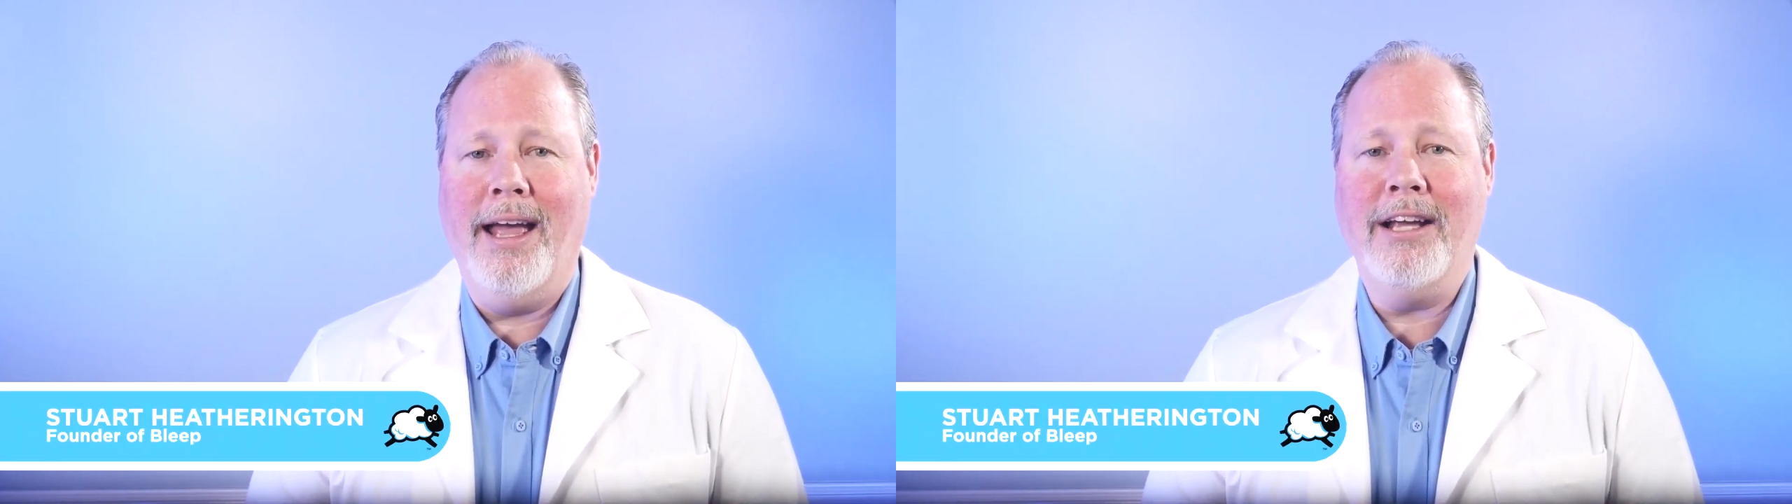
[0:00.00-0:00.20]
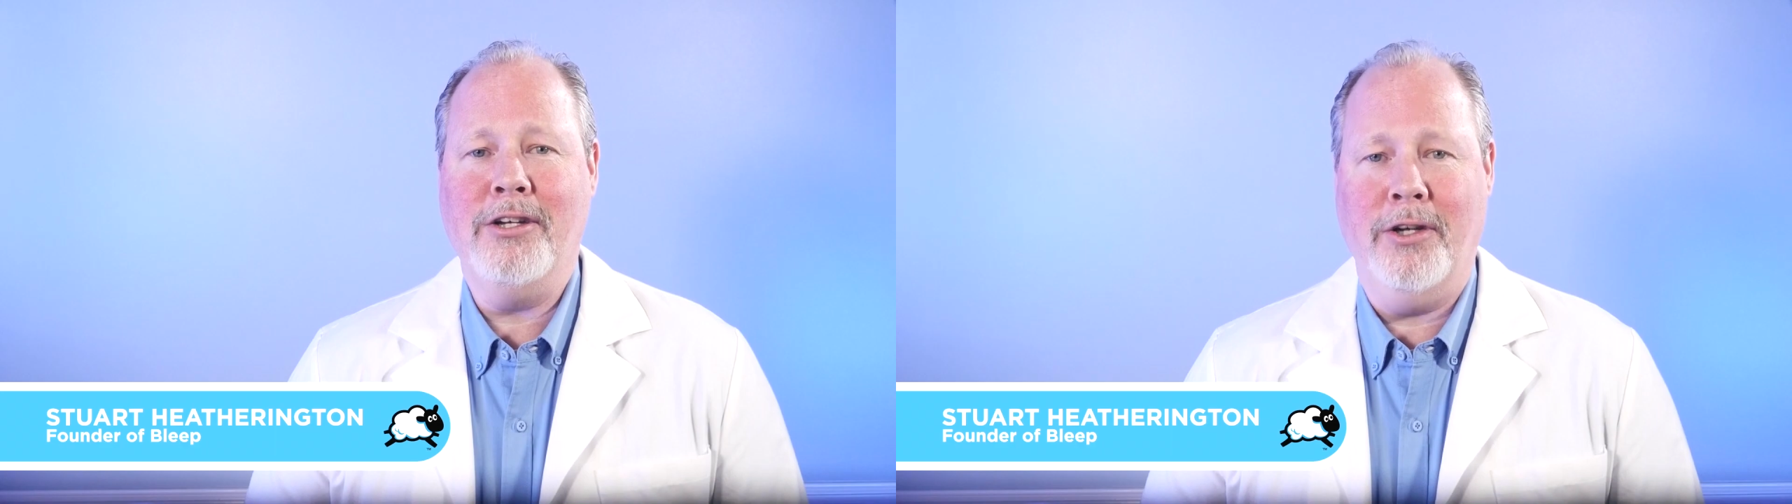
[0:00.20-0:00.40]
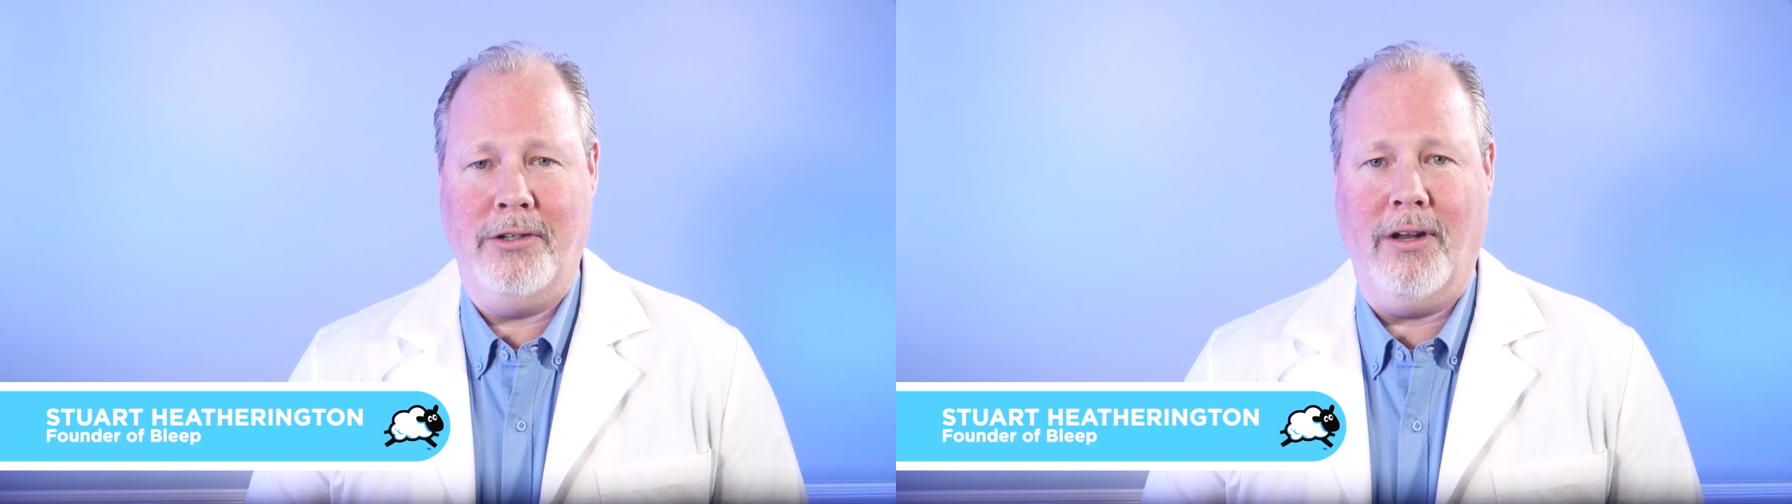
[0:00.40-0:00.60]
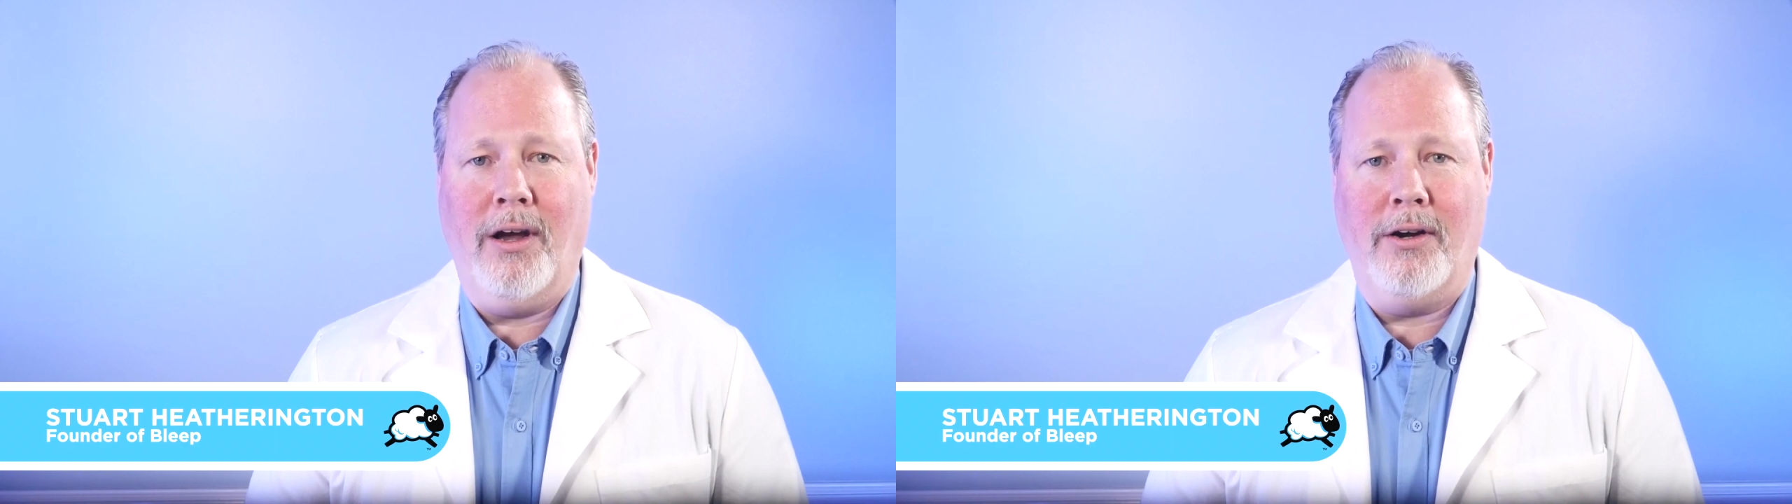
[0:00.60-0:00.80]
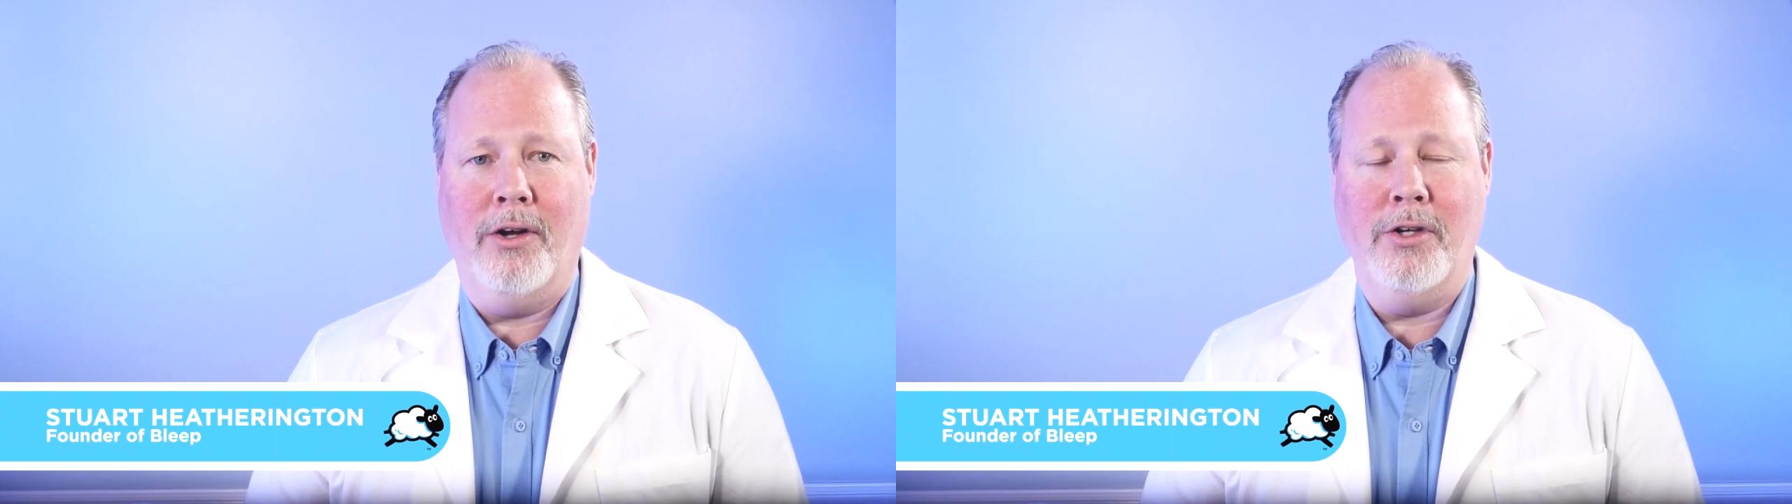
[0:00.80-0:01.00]
and good
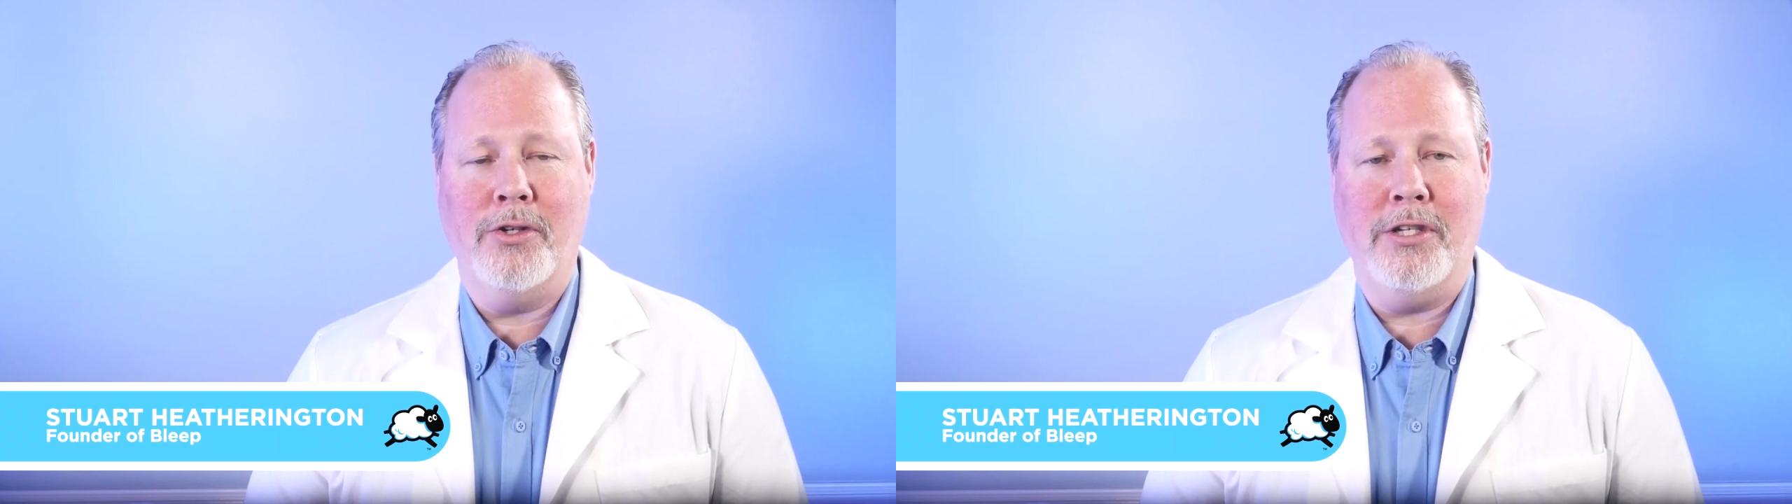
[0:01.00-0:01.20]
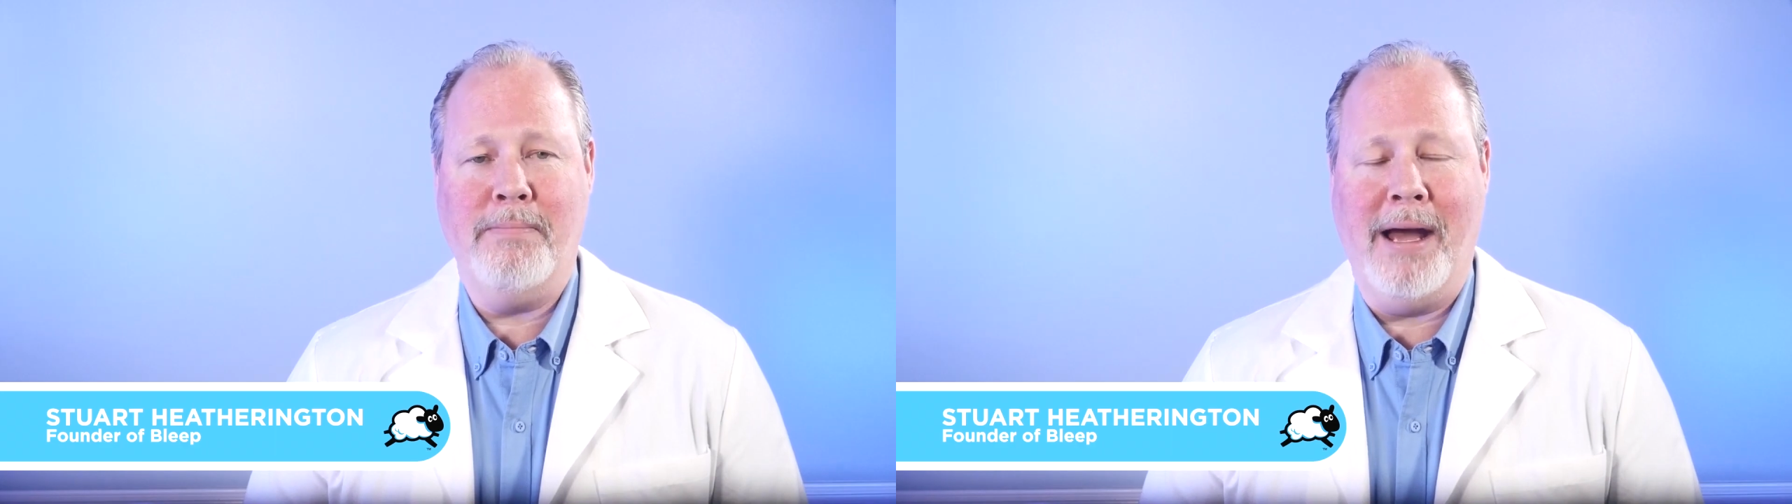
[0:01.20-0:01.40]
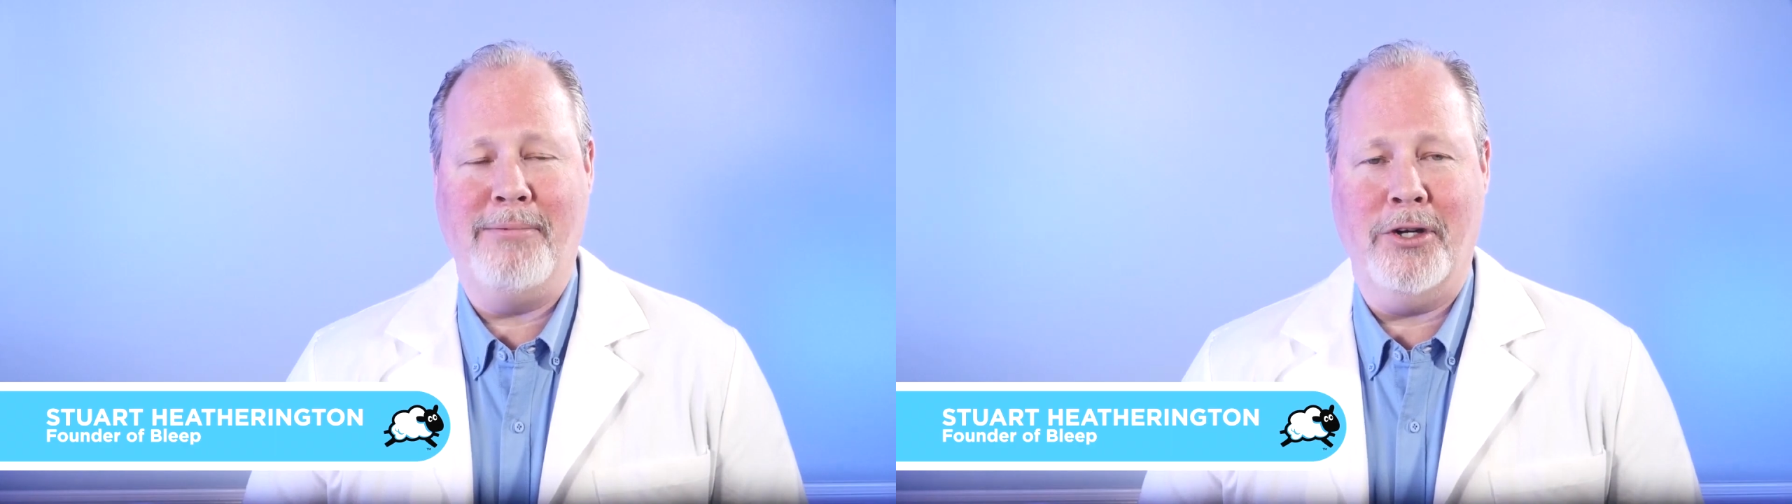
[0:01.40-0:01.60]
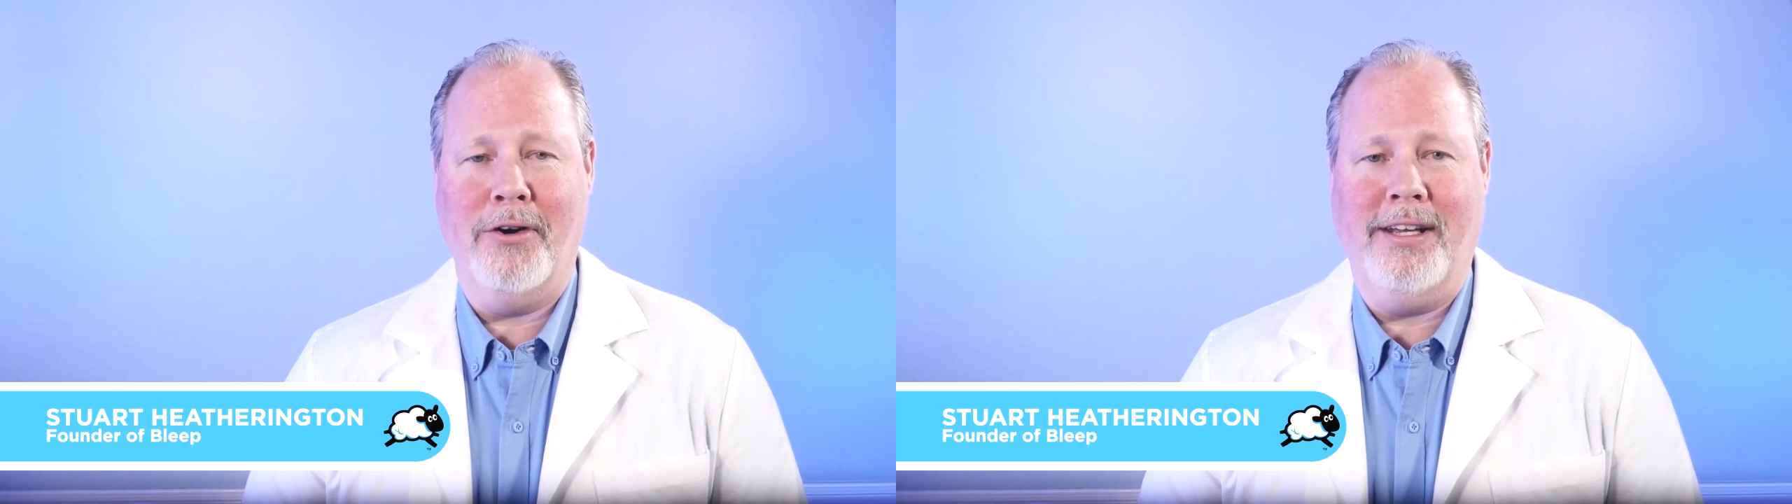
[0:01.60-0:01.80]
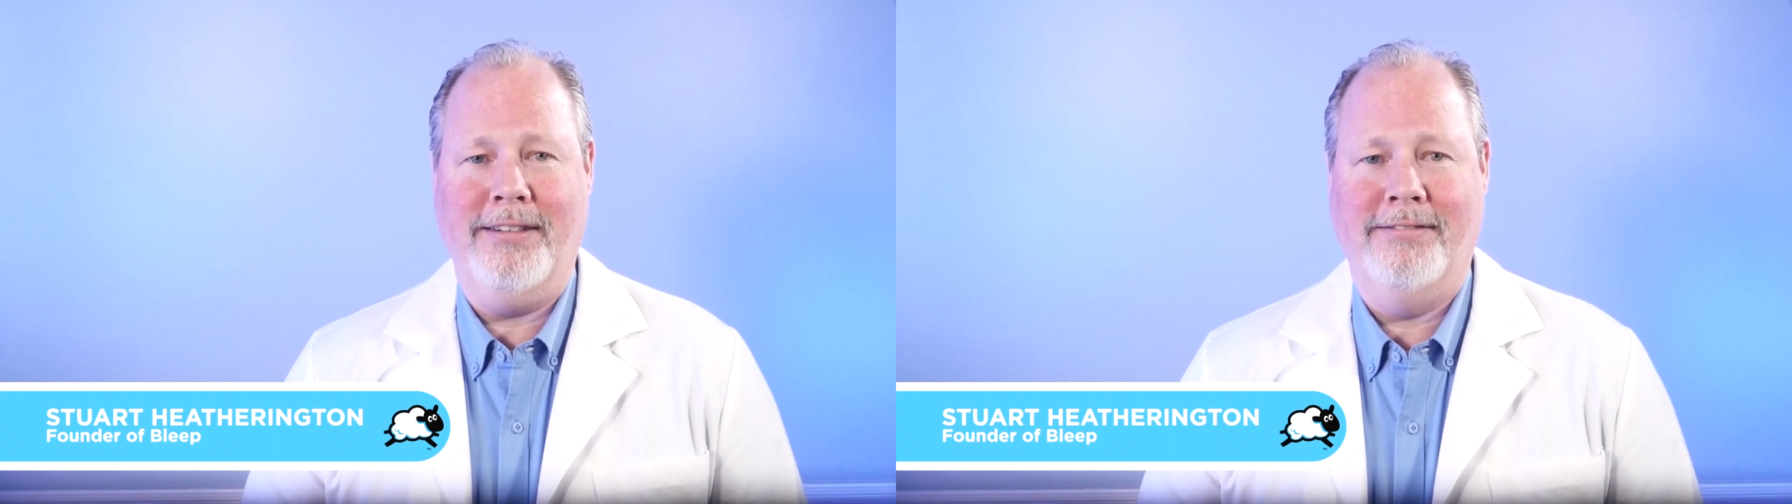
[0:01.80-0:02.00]
luck on your CPAP
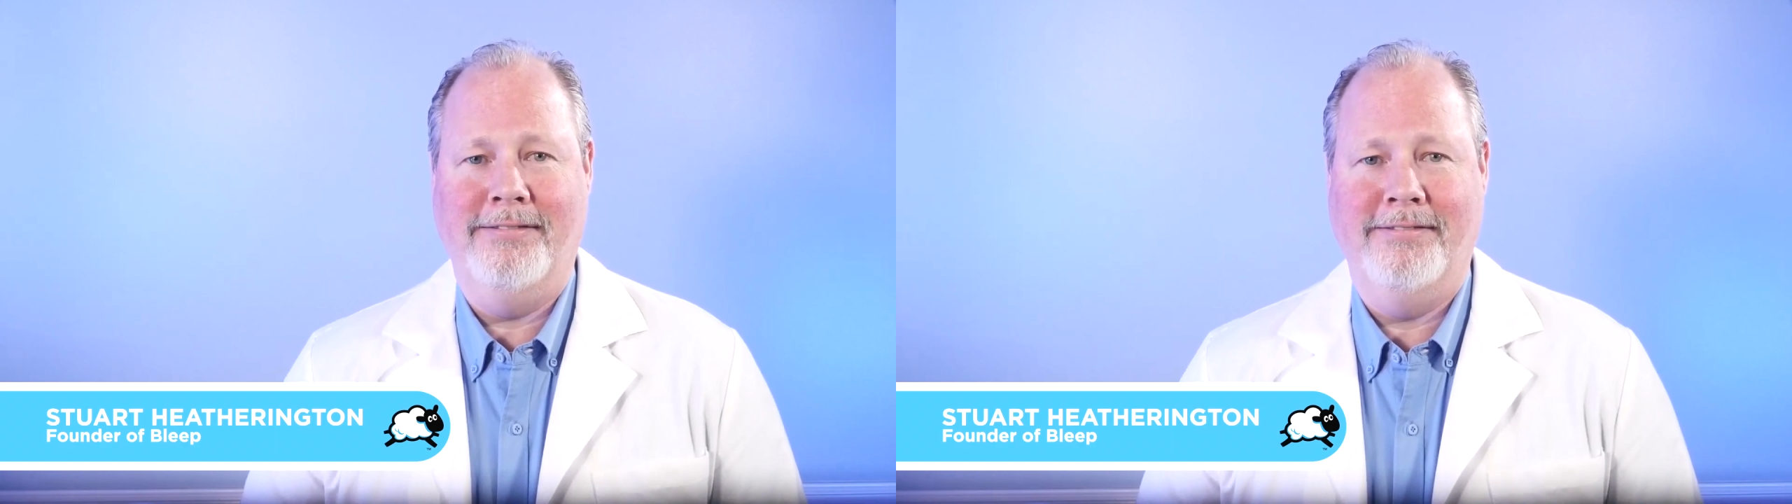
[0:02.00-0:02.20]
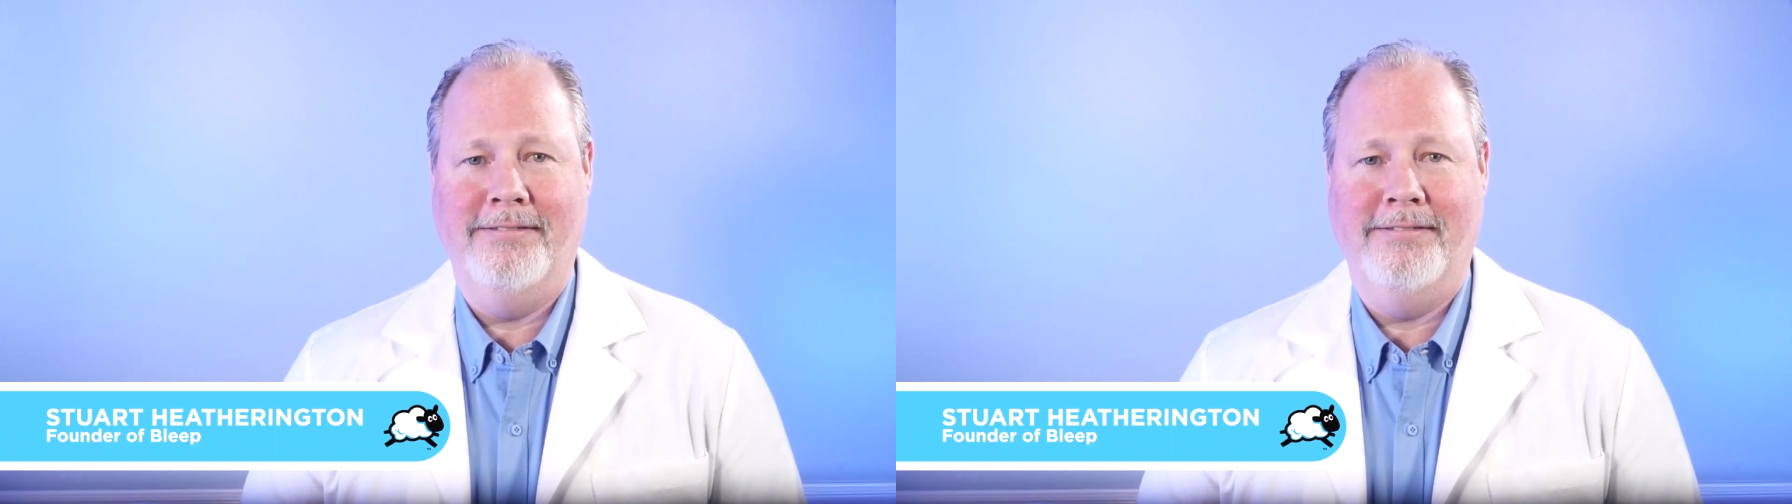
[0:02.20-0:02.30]
journey.